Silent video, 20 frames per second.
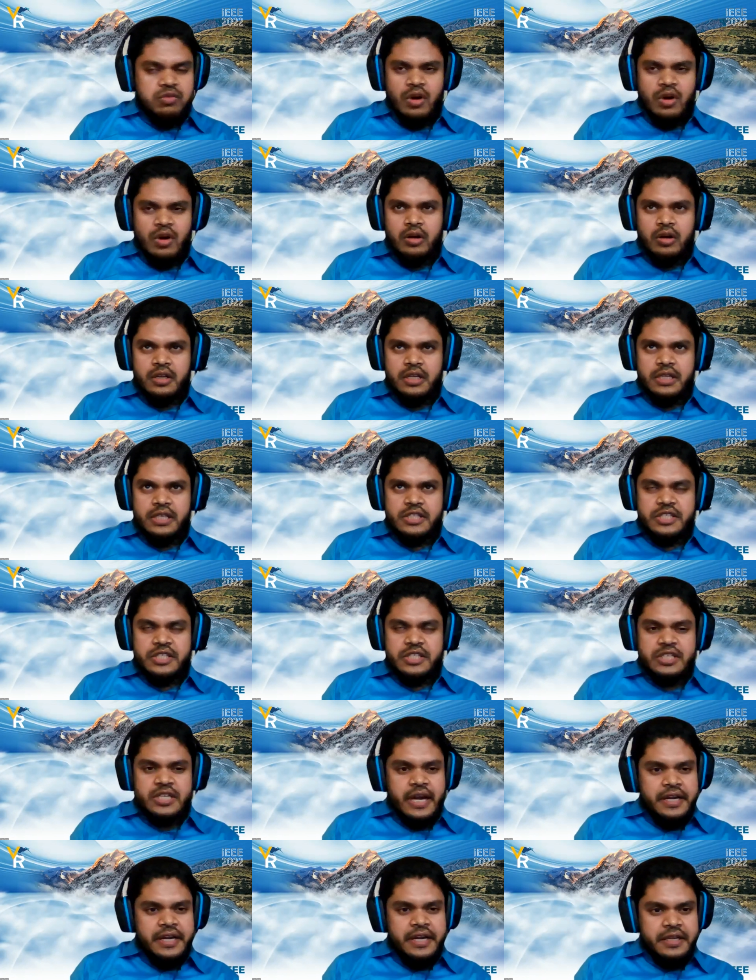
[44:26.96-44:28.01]
For
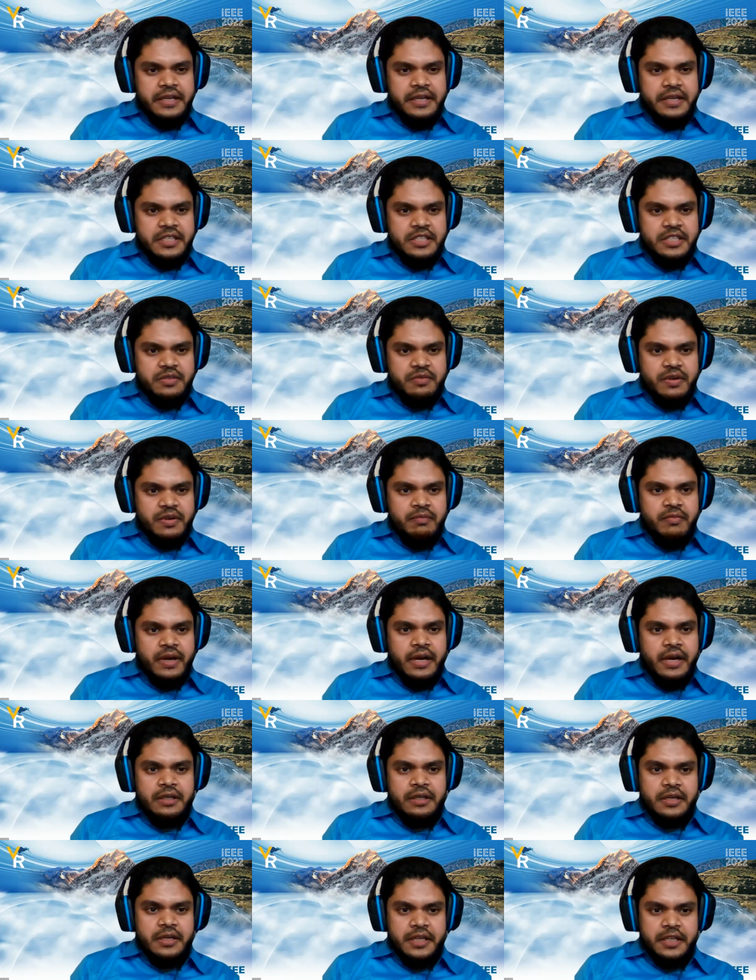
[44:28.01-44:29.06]
static diaphragm
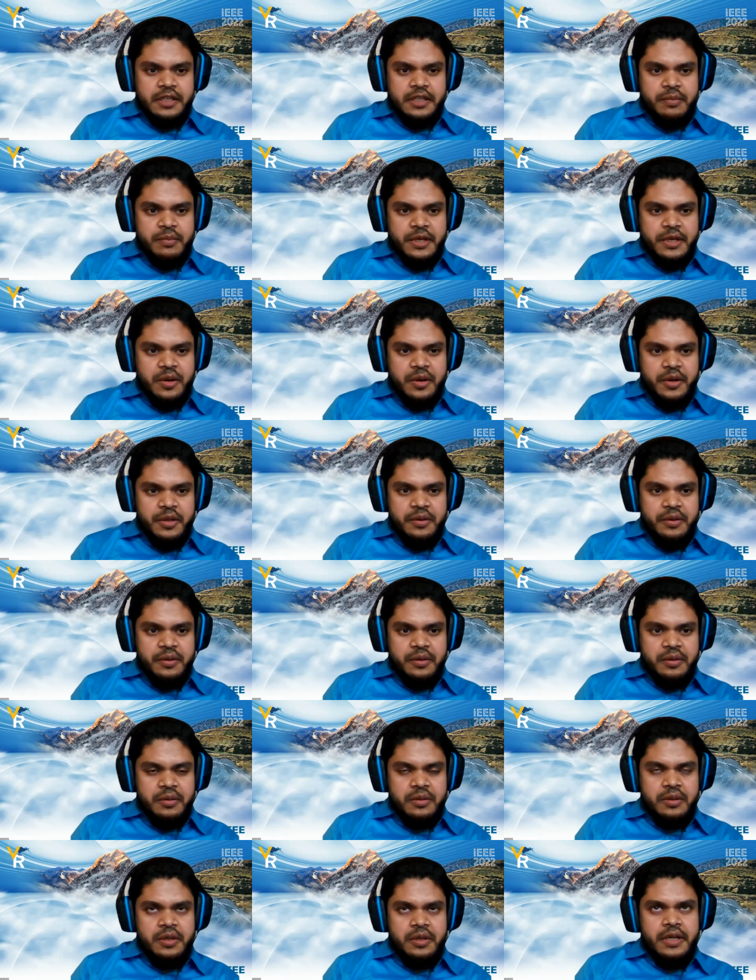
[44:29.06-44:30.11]
and the rhythmic audio,